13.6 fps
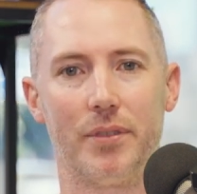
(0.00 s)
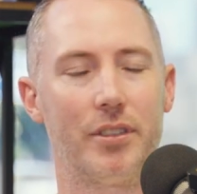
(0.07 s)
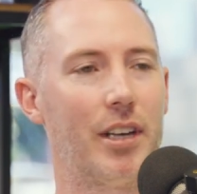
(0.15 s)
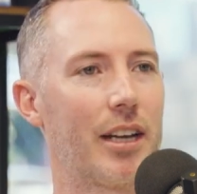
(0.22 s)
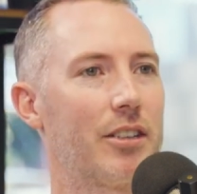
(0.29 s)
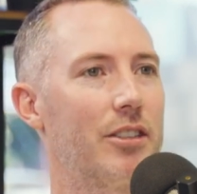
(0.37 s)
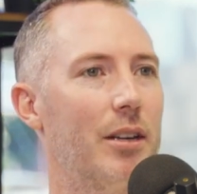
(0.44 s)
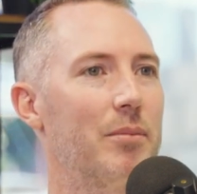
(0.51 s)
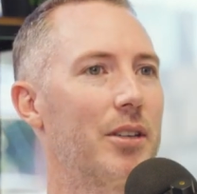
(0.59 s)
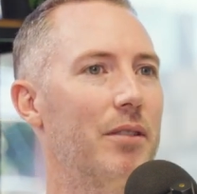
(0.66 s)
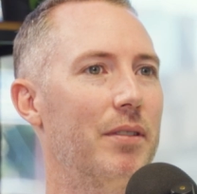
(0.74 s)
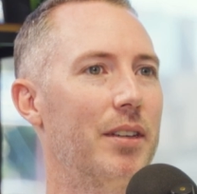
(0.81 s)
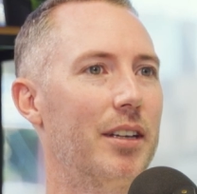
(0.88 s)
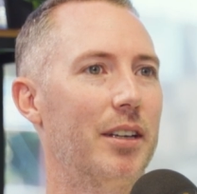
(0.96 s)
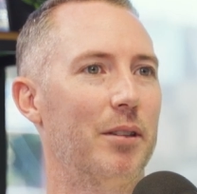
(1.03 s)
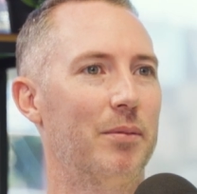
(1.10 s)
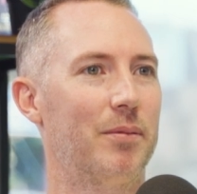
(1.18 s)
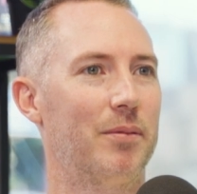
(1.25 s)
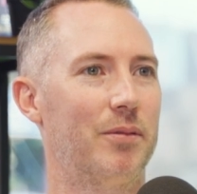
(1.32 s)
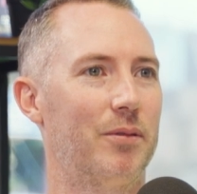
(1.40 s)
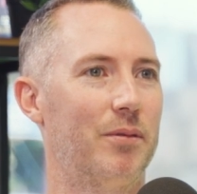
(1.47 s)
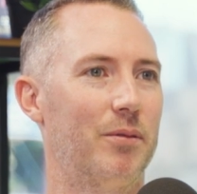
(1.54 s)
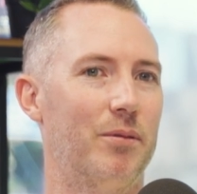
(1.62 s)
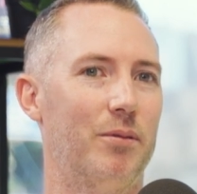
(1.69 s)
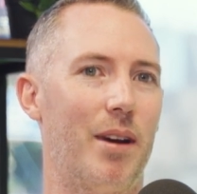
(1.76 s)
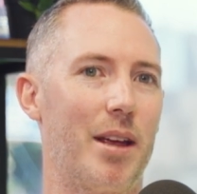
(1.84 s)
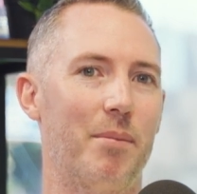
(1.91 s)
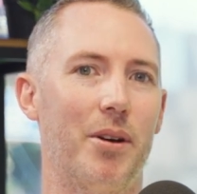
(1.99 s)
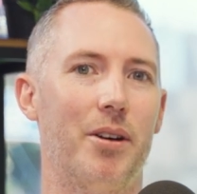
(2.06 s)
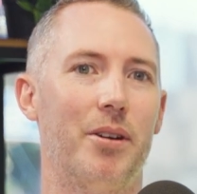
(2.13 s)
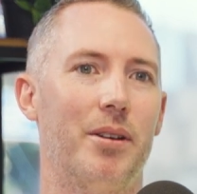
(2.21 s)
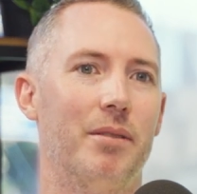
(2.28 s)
Jack jumps over the rainbow